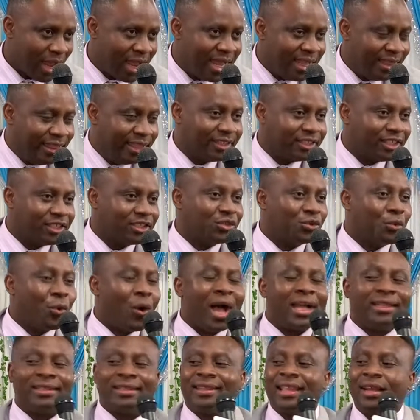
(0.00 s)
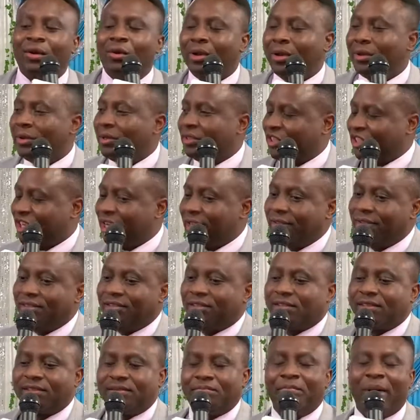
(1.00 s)
This is what
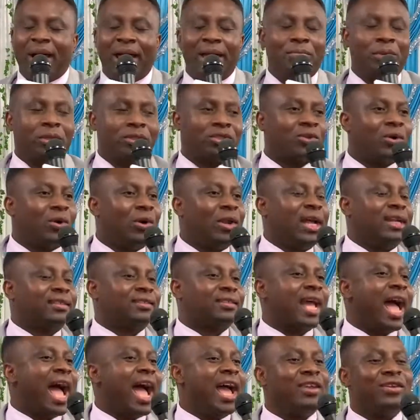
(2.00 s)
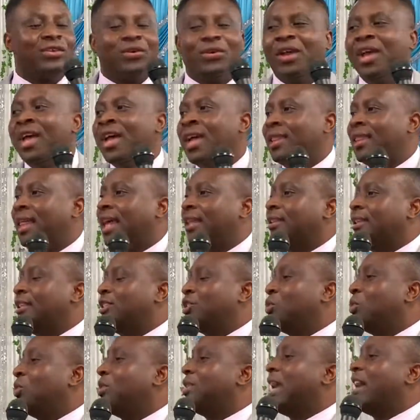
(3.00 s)
theologians, Bible scholars argue that it
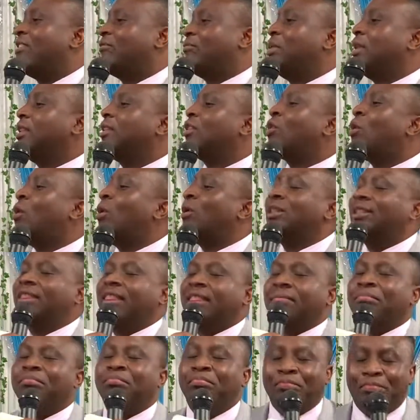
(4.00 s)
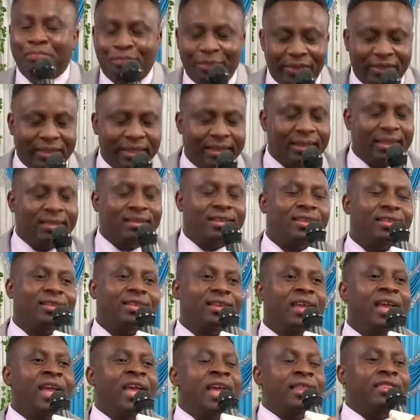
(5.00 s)
should have been called the, the, the,
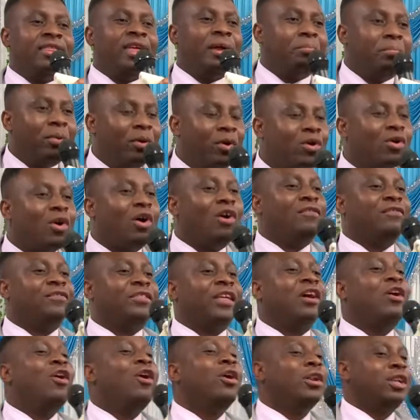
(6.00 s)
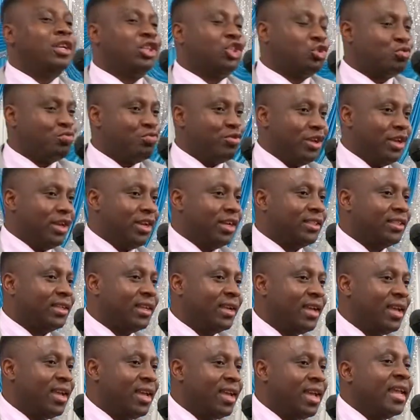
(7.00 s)
the, the book of the Holy Spirit,
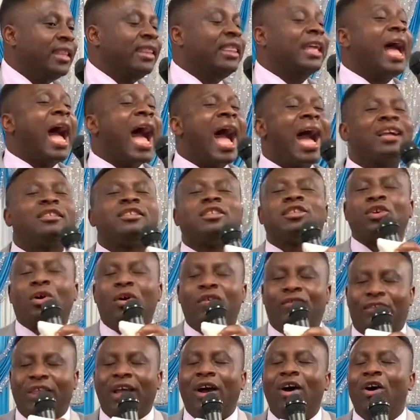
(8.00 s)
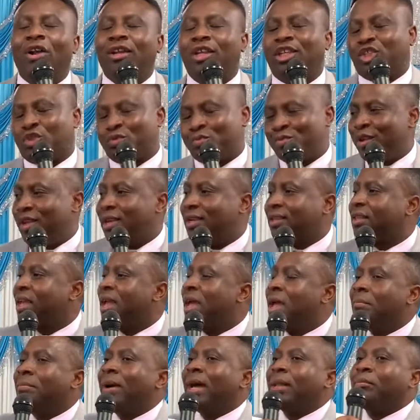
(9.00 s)
the acts of the Holy Spirit.
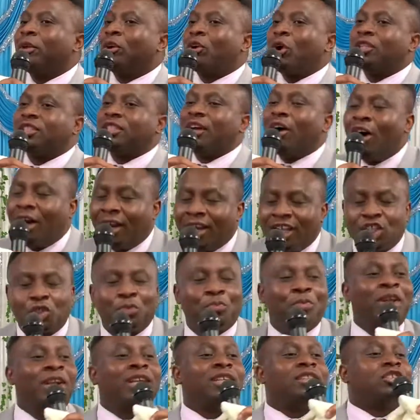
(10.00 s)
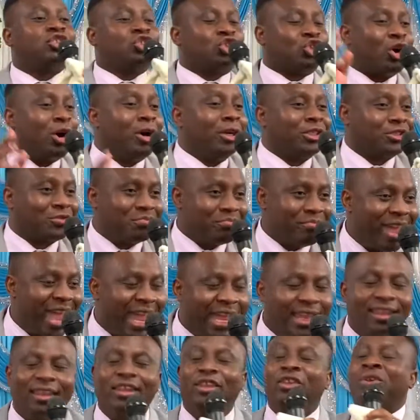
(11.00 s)
But because the Holy Spirit chose
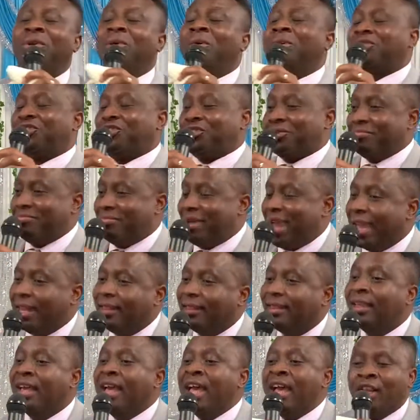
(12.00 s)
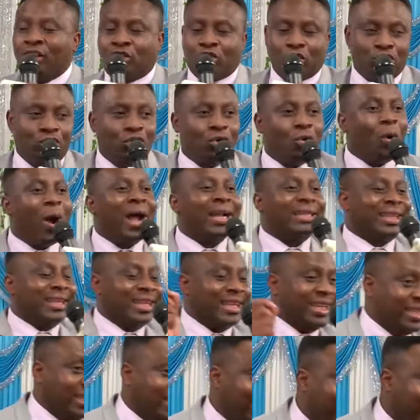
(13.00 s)
men, used men to do what he